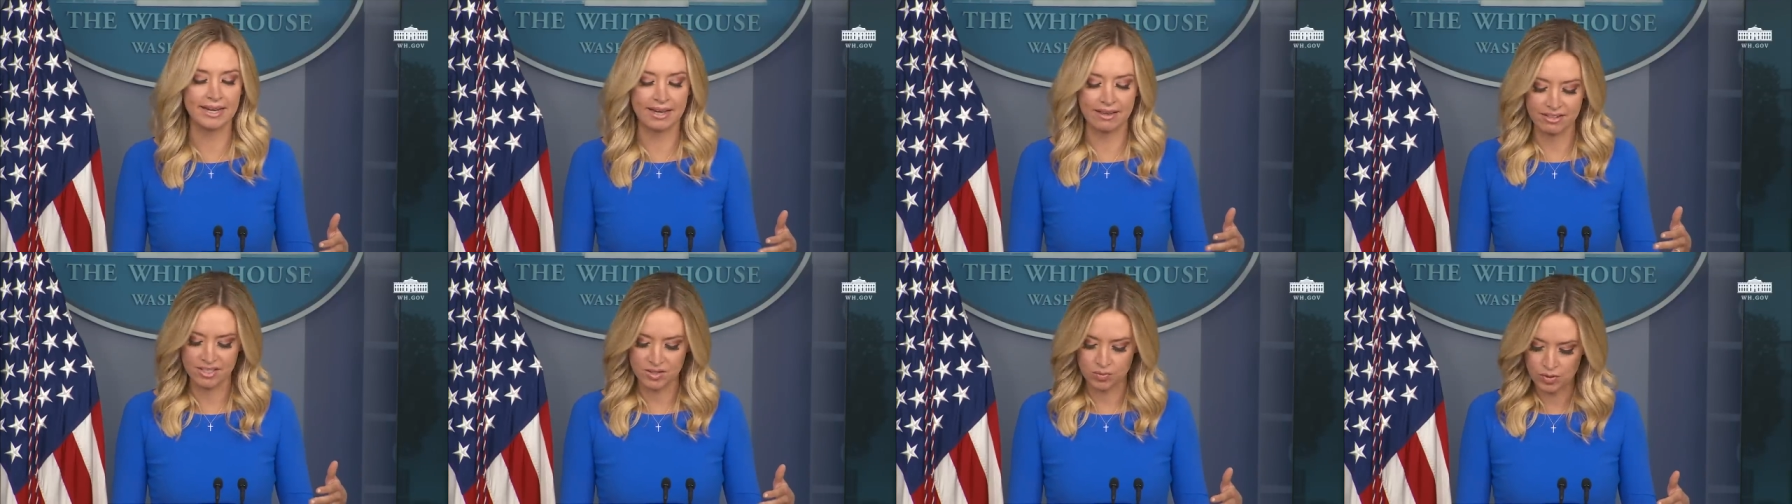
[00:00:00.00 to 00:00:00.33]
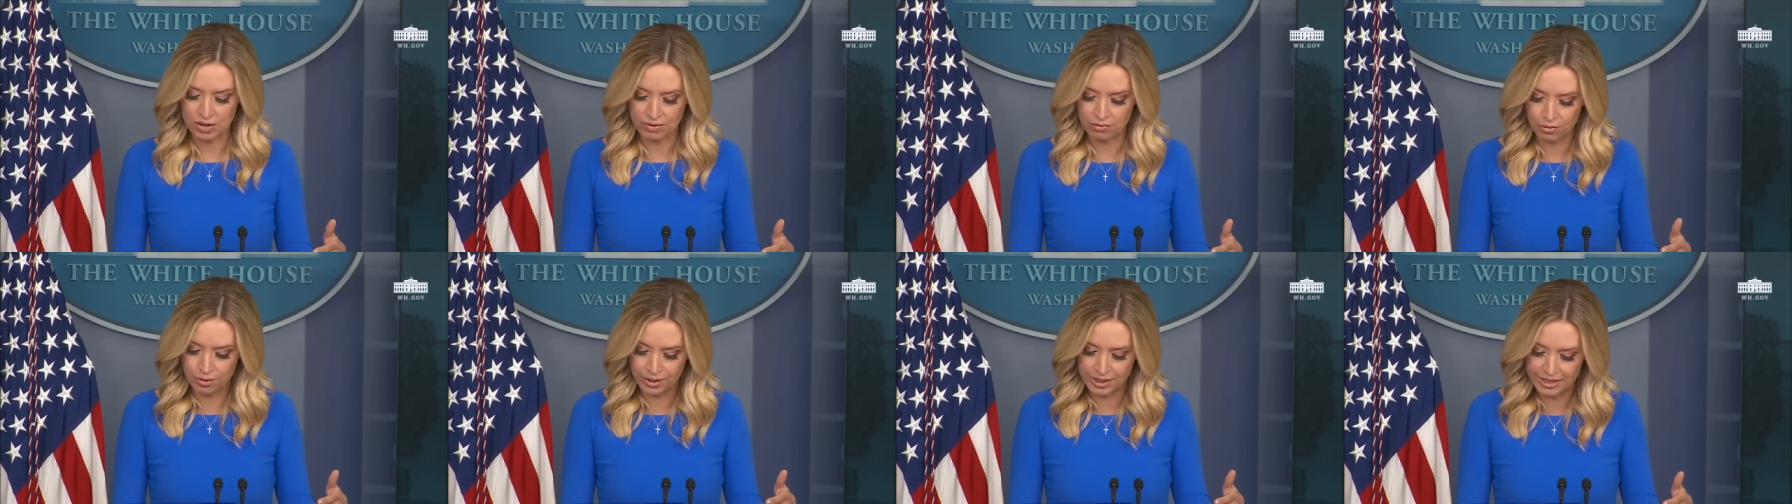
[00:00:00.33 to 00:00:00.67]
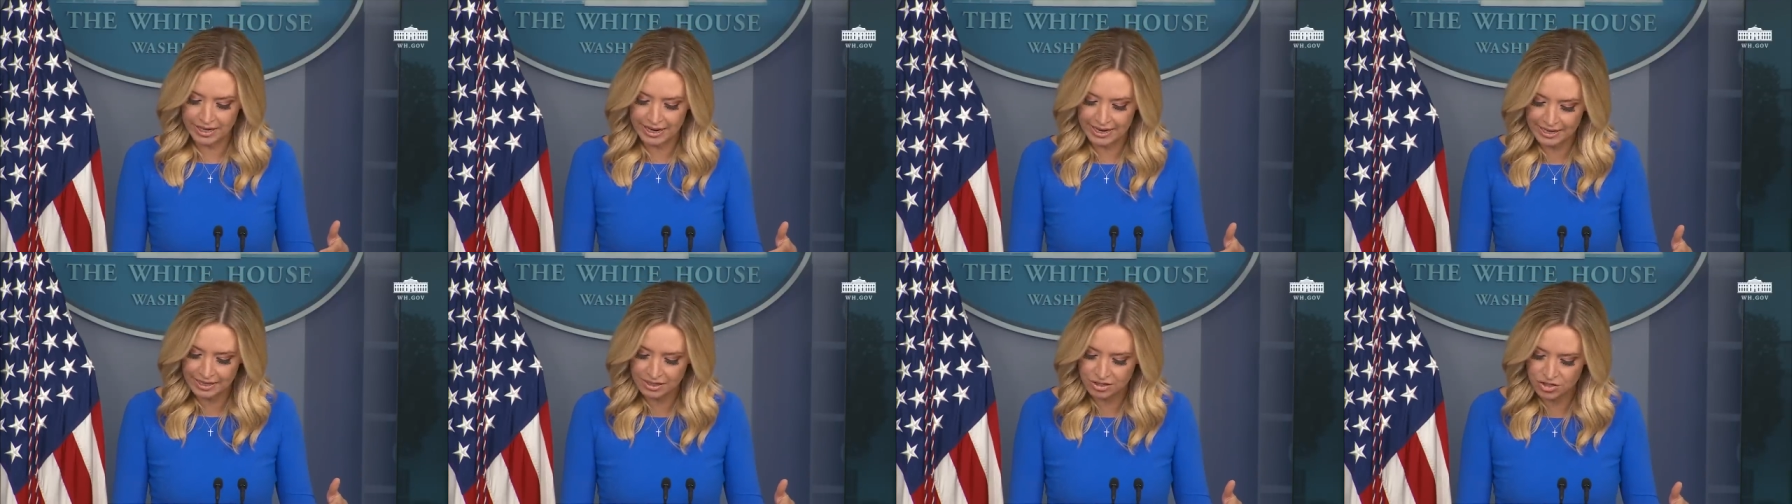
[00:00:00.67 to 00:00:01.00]
as we've
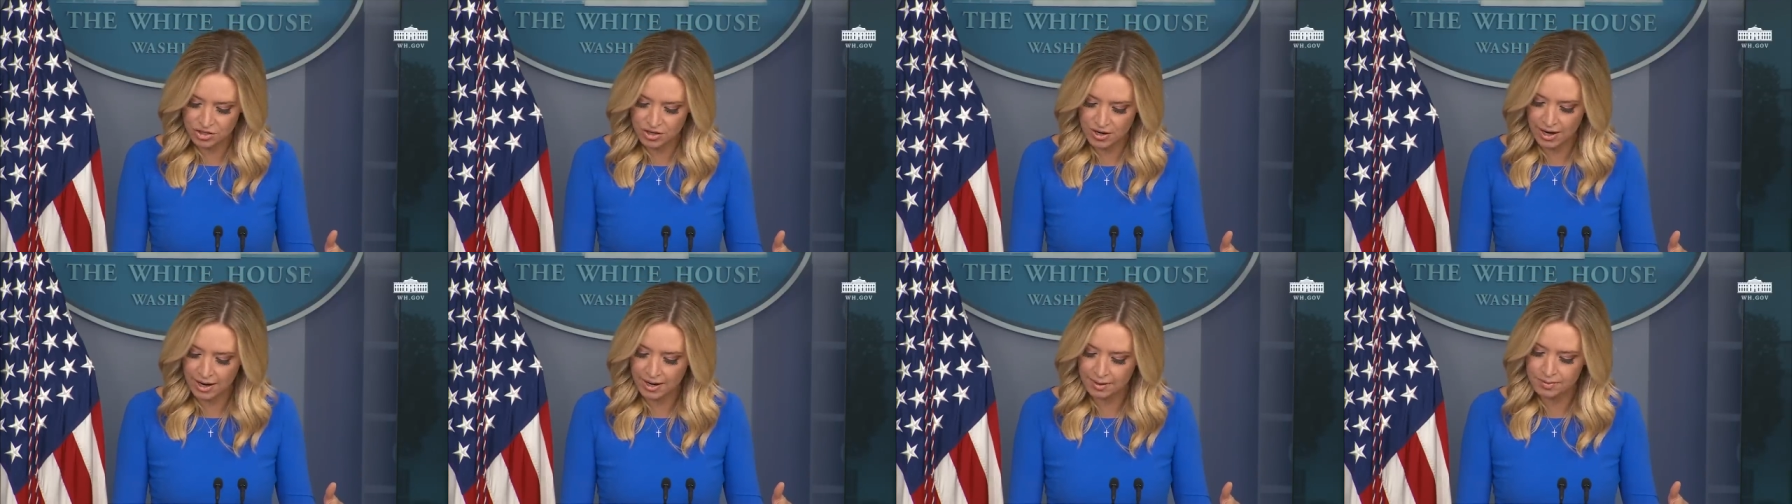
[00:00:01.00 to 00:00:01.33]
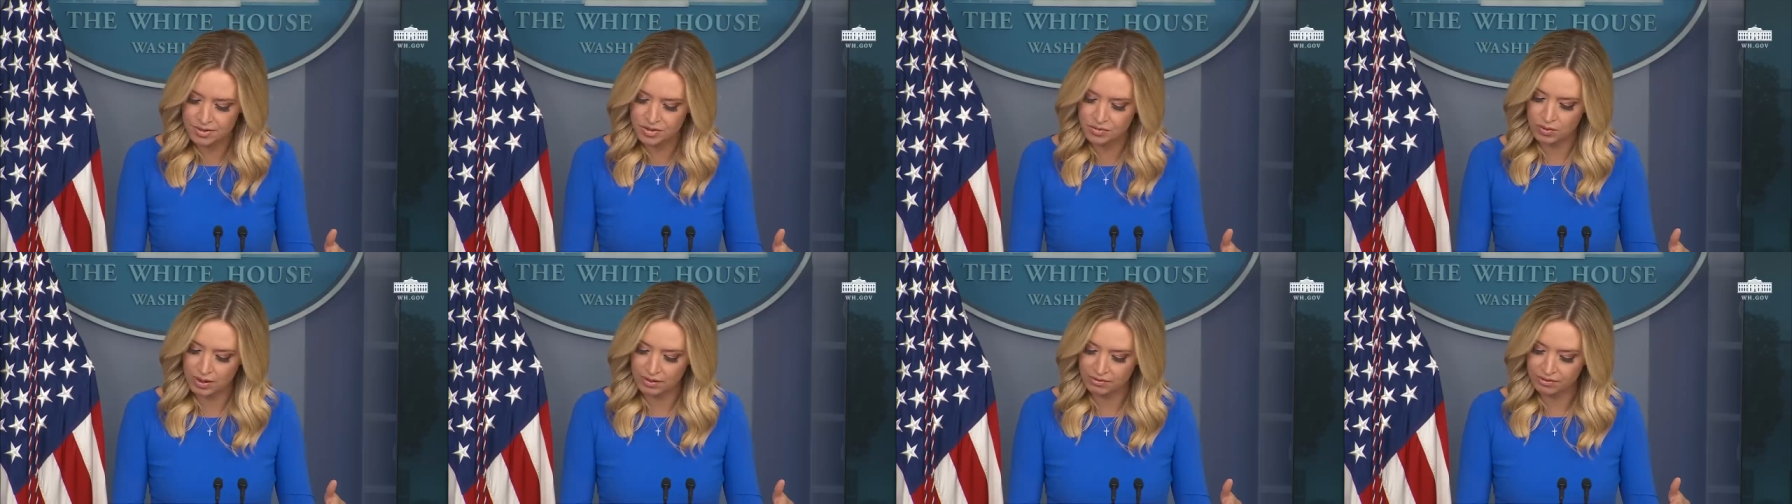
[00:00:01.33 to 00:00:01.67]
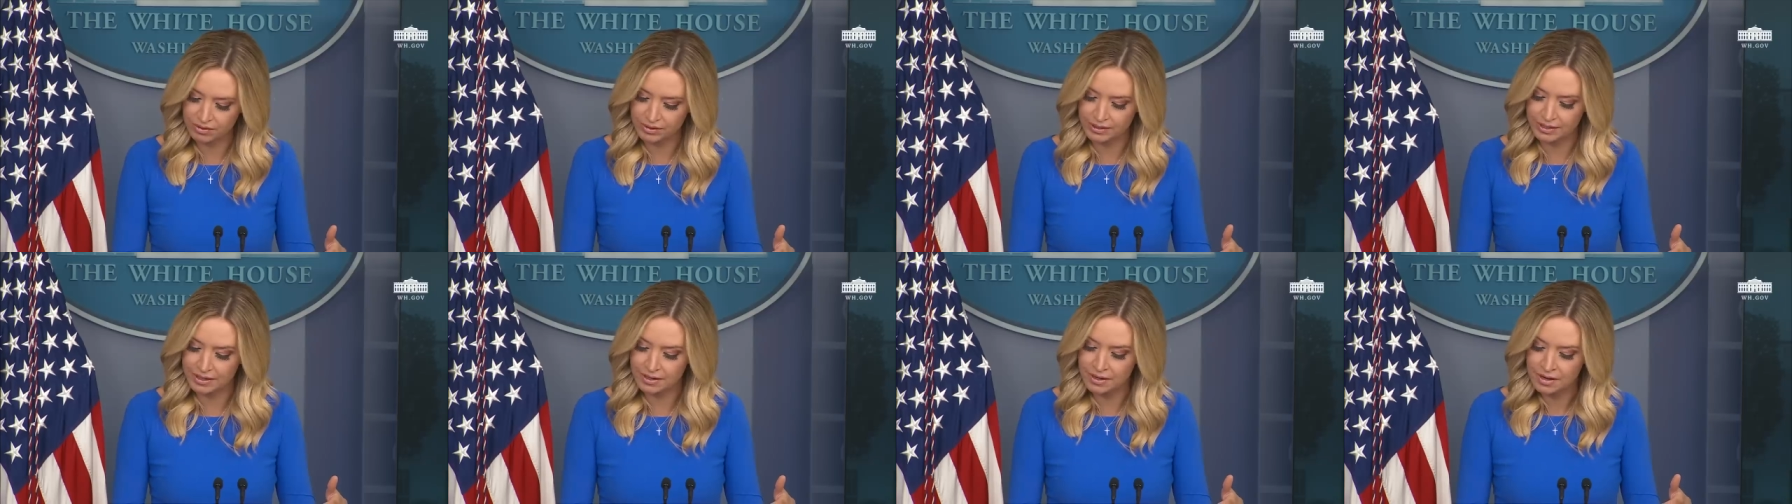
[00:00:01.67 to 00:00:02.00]
regained jobs,
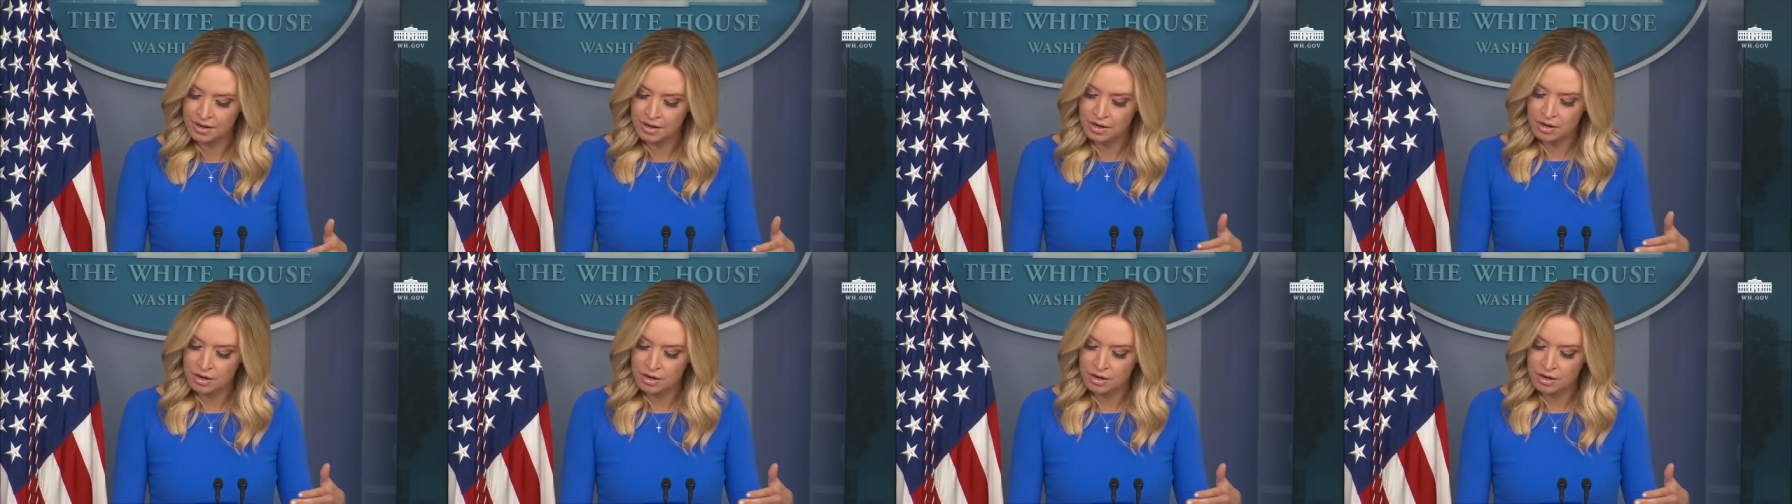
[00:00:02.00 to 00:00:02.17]
roughly